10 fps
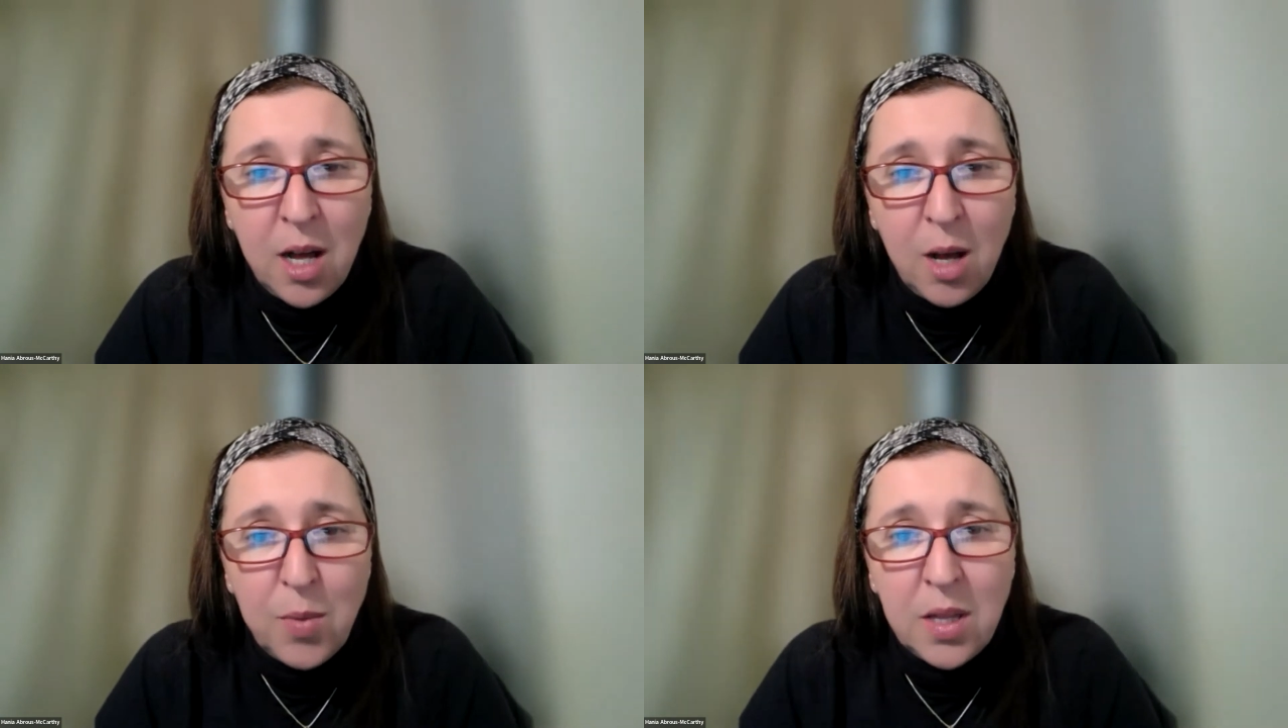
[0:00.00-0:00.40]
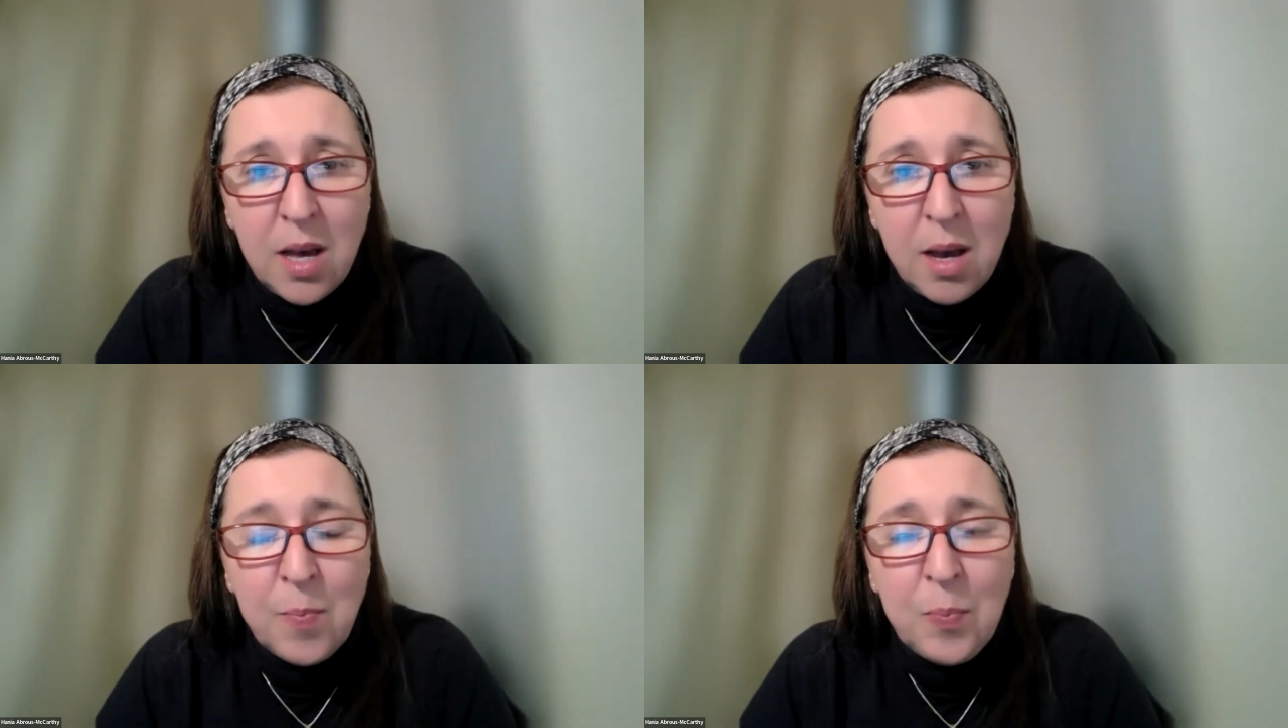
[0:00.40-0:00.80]
helping
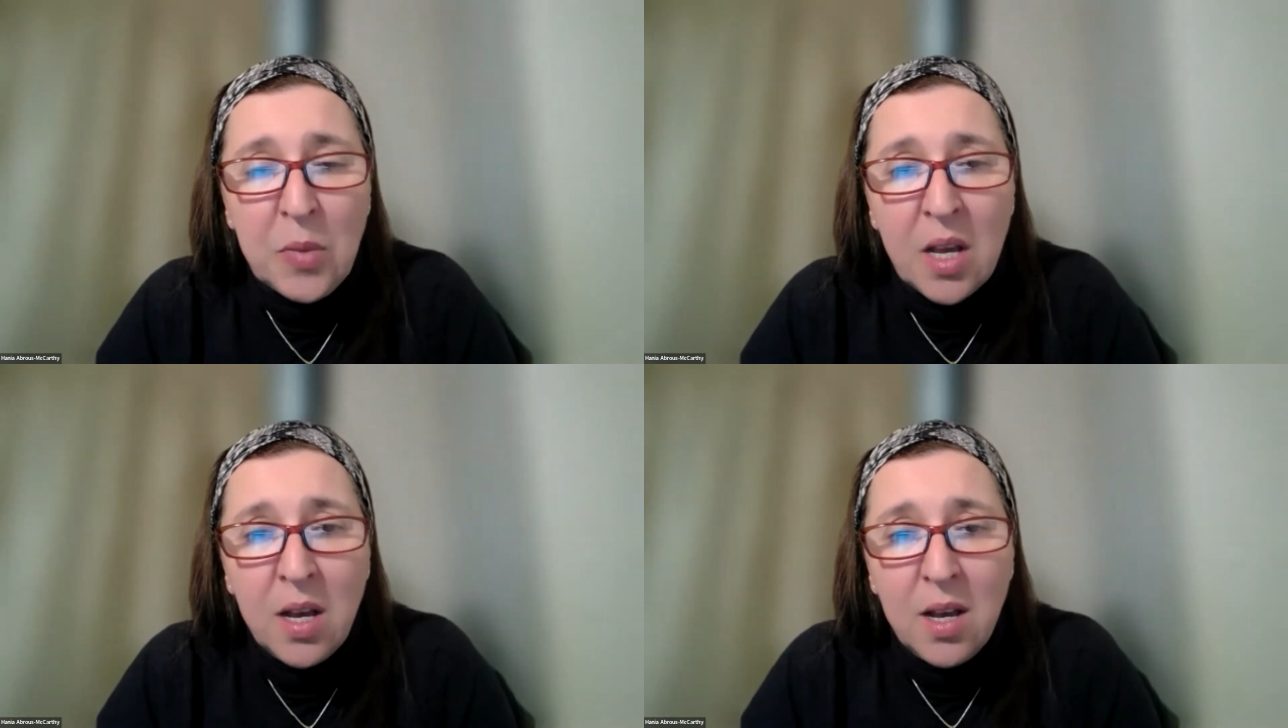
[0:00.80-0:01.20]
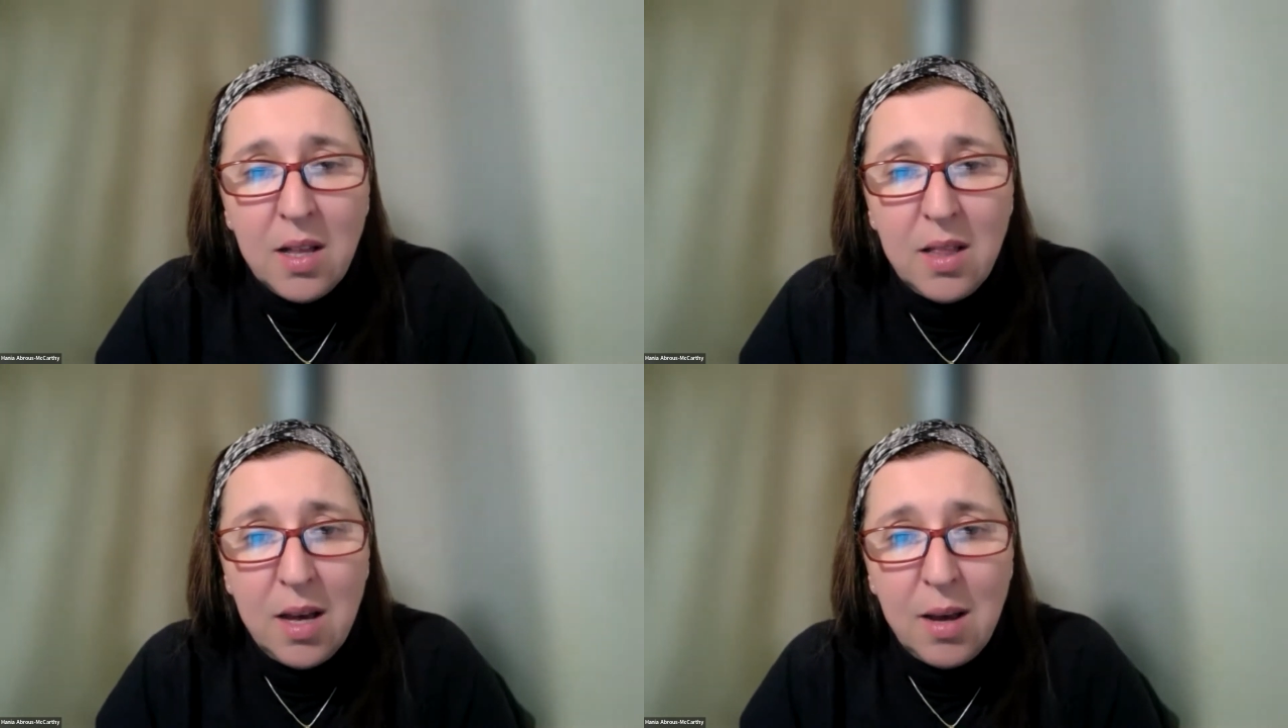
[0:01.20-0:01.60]
them
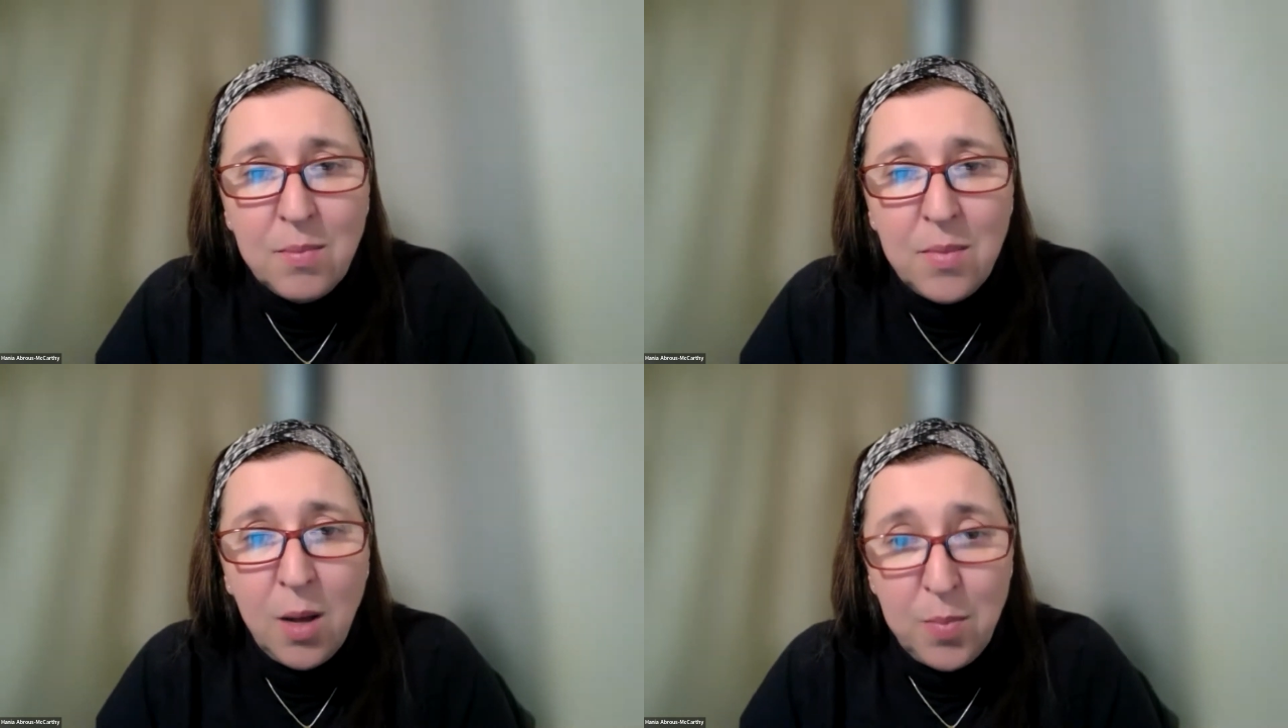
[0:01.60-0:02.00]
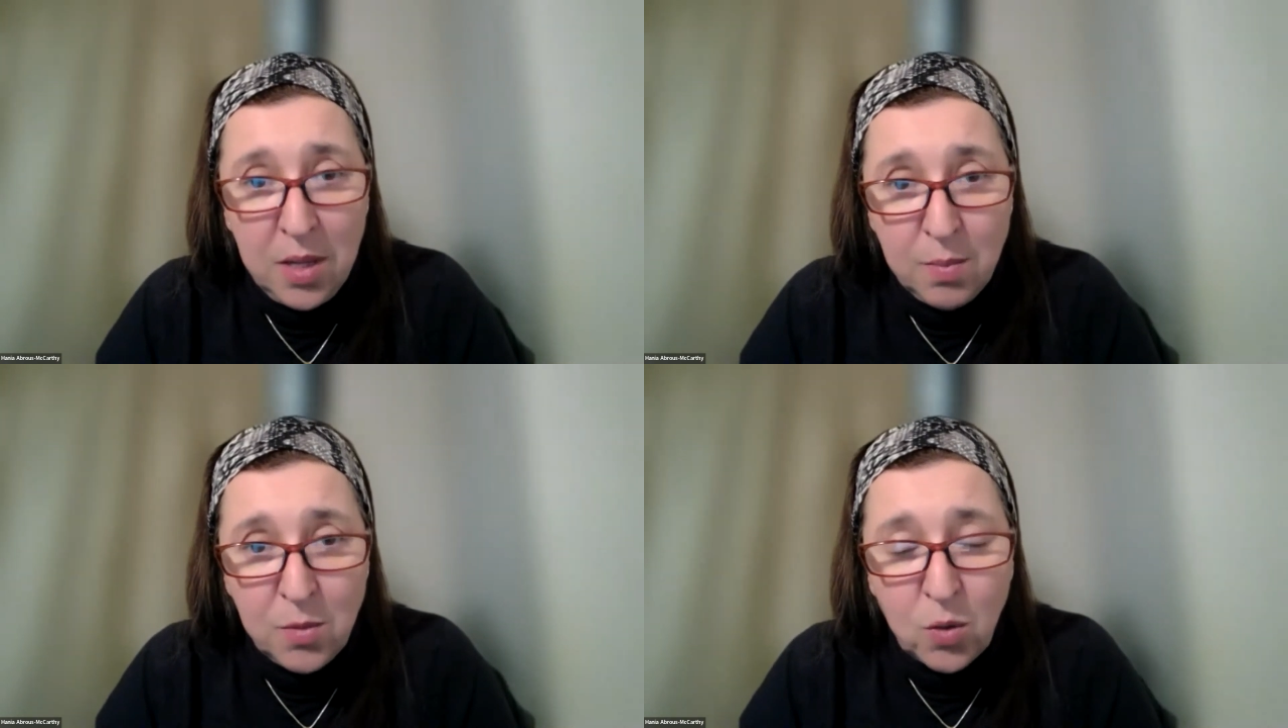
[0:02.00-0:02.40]

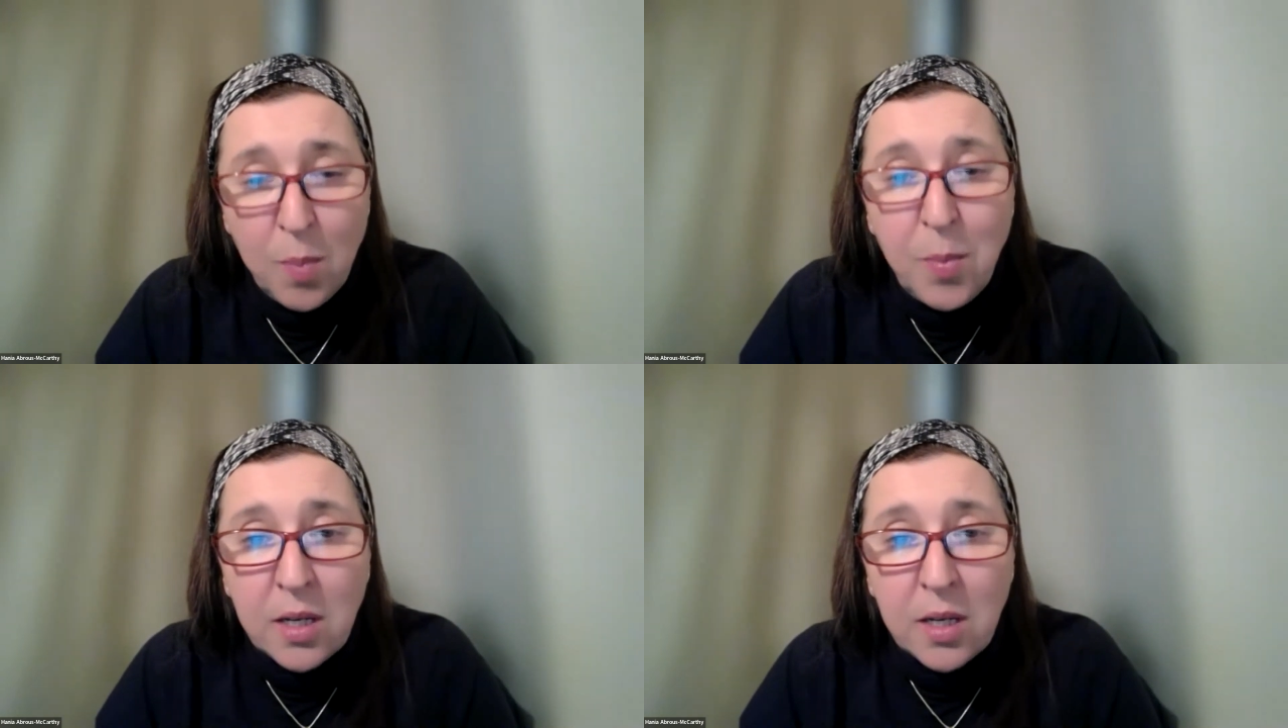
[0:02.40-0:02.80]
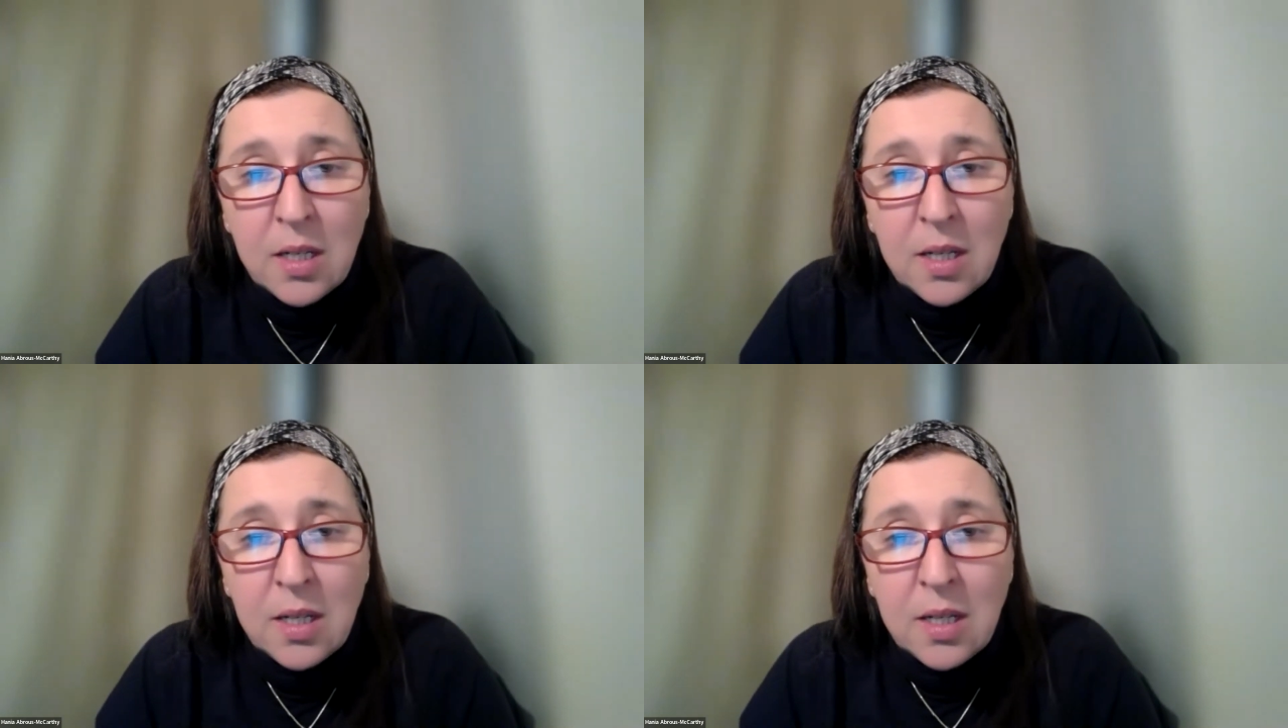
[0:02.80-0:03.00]
scrub it.